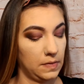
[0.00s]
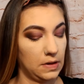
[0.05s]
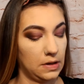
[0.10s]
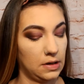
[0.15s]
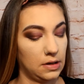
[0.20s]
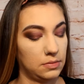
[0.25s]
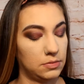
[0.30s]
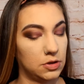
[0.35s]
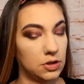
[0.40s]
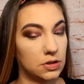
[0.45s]

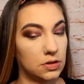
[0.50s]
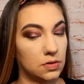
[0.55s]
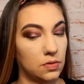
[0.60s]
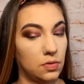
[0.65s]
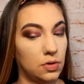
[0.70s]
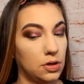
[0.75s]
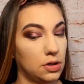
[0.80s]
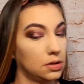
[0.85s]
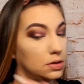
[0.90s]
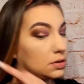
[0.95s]
I'm just
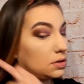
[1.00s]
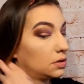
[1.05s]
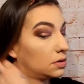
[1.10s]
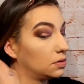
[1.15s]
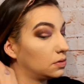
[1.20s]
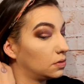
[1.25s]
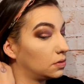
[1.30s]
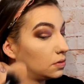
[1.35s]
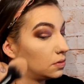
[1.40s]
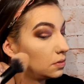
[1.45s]
going
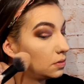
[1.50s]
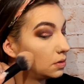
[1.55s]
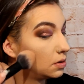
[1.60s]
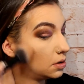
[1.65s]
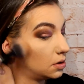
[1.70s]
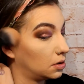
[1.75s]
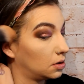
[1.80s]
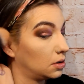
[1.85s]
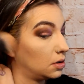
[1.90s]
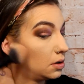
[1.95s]
to
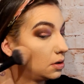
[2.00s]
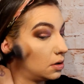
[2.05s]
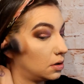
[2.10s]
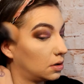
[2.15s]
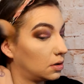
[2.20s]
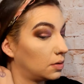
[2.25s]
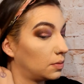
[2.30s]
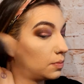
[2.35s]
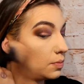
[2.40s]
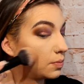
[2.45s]

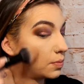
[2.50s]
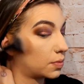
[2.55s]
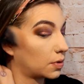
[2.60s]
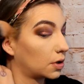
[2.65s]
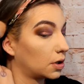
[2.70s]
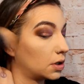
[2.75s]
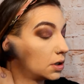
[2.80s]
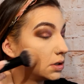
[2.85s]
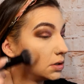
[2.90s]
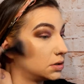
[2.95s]

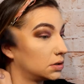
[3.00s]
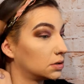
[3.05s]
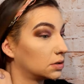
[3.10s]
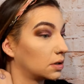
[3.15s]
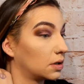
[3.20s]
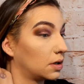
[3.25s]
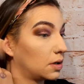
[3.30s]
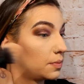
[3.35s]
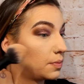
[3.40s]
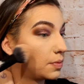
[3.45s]
bronze
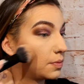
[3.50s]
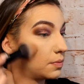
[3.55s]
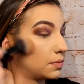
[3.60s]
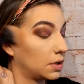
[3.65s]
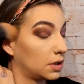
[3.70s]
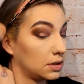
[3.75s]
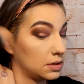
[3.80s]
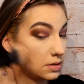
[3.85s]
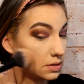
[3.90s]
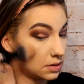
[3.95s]
up
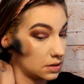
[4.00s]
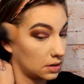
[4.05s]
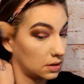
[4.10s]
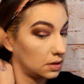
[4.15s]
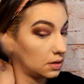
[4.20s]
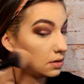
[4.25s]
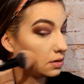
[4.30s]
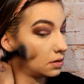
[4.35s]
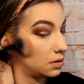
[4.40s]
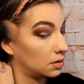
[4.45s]
my
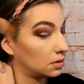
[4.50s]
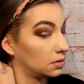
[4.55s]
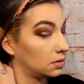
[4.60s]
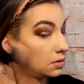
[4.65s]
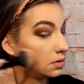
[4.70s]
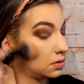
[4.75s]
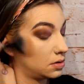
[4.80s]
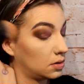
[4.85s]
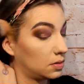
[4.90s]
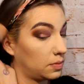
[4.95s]
skin a
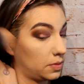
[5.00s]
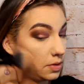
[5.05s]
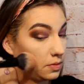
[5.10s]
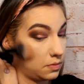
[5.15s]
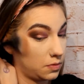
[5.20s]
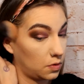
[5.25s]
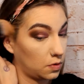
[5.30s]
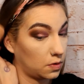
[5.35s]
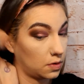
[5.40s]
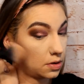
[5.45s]
little bit
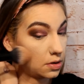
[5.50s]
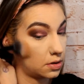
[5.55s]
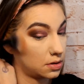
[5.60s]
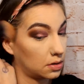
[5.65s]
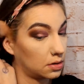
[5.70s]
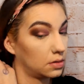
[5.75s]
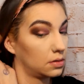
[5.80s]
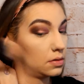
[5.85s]
more.